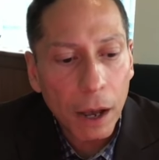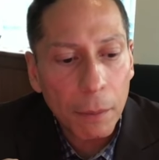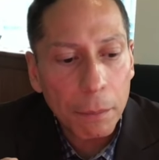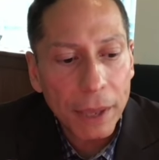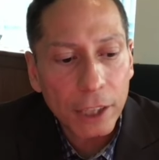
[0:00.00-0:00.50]

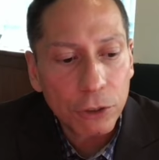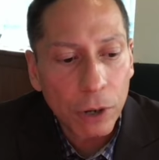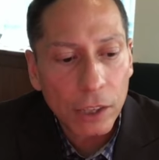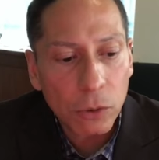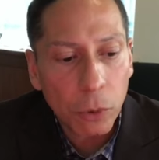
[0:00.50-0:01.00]
uh, being
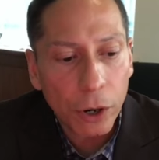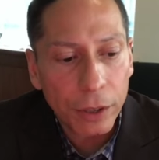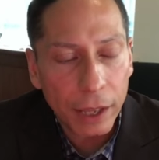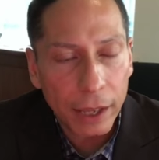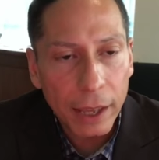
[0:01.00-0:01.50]

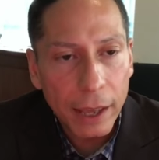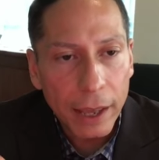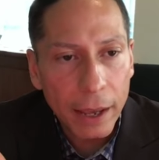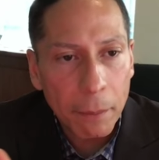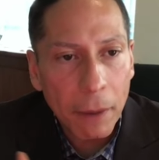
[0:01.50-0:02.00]
trustworthy,
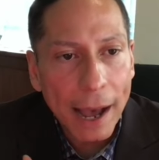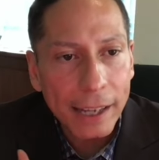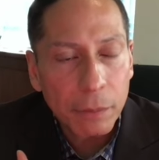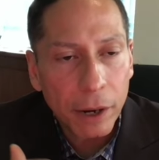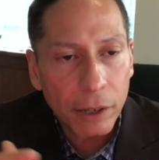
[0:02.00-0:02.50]
in my
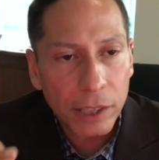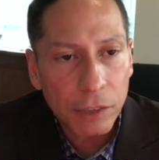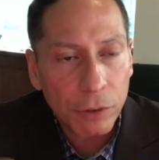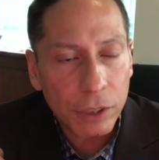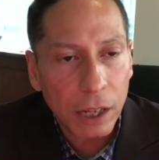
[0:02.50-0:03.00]
experience,
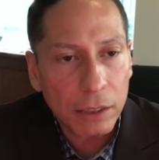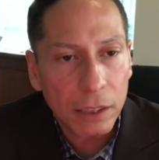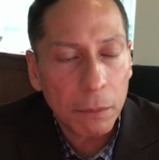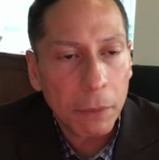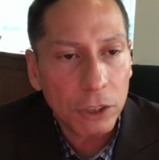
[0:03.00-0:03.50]
has
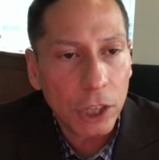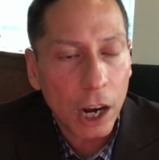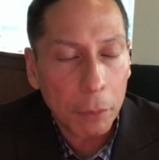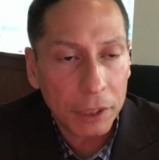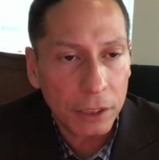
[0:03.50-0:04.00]
resulted in much
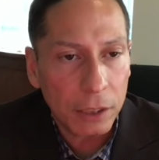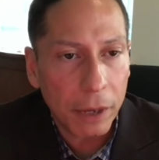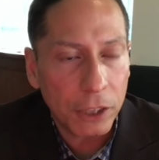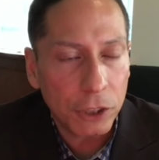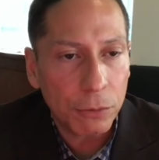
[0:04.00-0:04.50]
higher
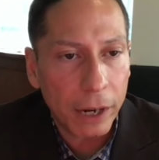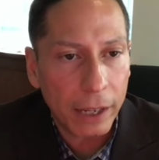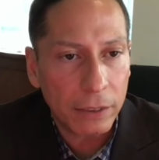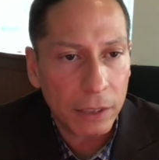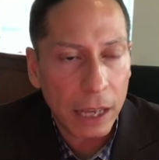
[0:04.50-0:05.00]
participation
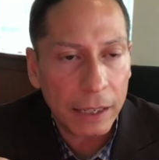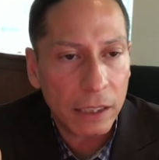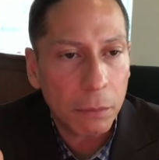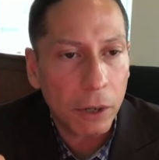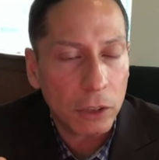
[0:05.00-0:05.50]
rates, and
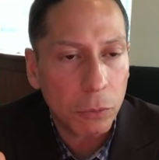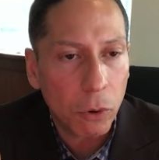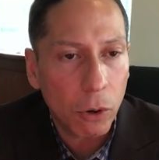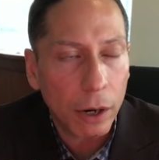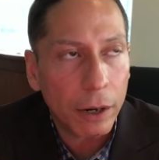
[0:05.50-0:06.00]
it's much
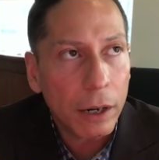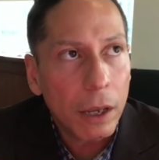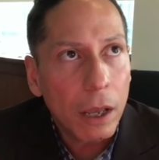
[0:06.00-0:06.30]
more